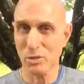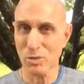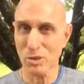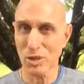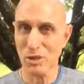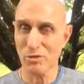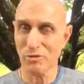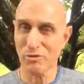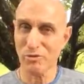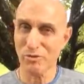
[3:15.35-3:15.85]
We
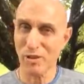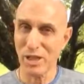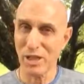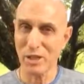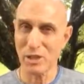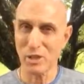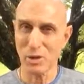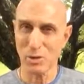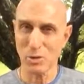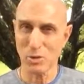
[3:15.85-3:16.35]
need to
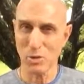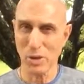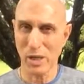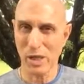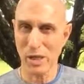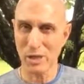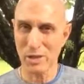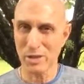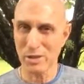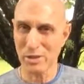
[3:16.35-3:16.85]
face these
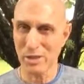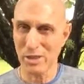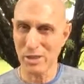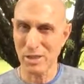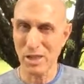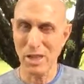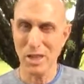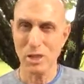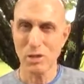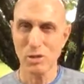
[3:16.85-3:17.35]
realities. And
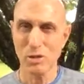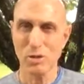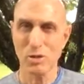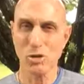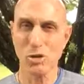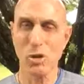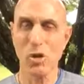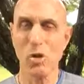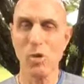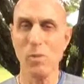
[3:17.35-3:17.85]

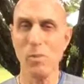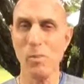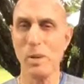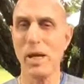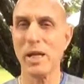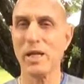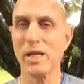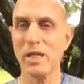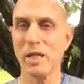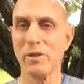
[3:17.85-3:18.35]
so
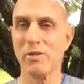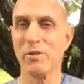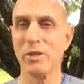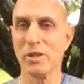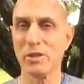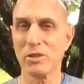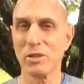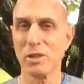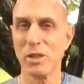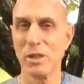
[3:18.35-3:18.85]
many of
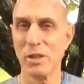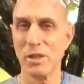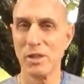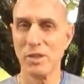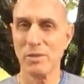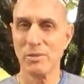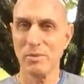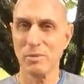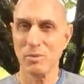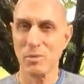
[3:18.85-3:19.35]
us
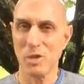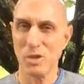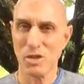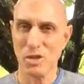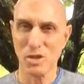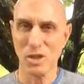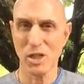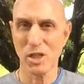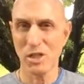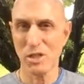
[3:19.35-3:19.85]

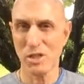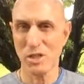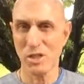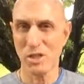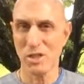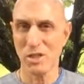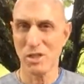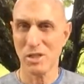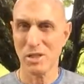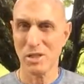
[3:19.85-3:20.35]
resist
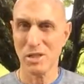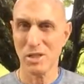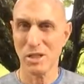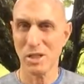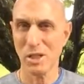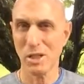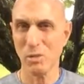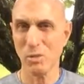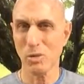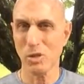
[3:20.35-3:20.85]

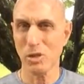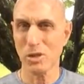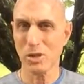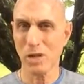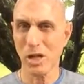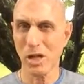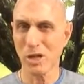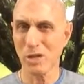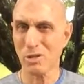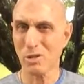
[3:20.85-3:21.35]
dealing with it.
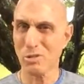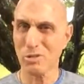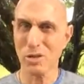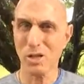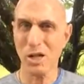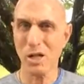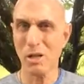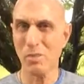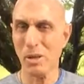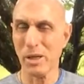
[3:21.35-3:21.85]
Talk, don't
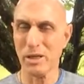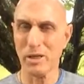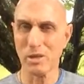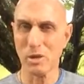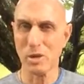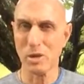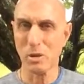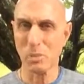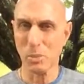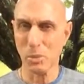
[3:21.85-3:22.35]
talk about it.
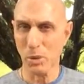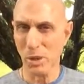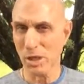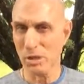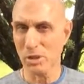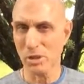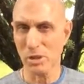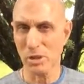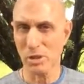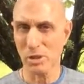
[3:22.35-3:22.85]
It's
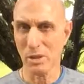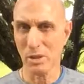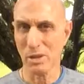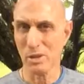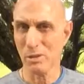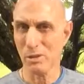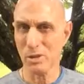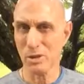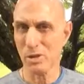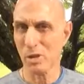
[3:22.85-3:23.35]
depressing. I
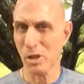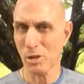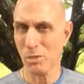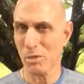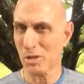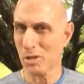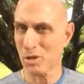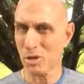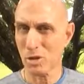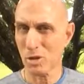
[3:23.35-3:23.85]
don't want to talk
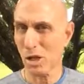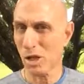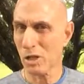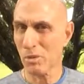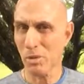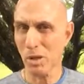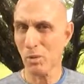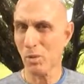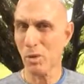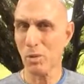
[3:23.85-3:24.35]
about this. Talk
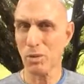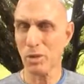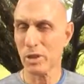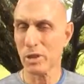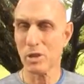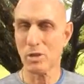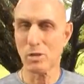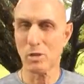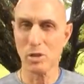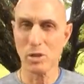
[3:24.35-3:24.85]
about what we're going
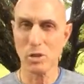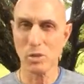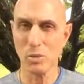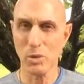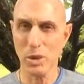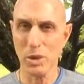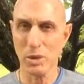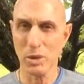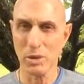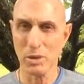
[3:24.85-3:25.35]
to do this
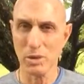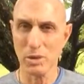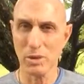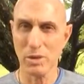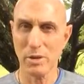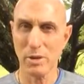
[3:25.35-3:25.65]
weekend.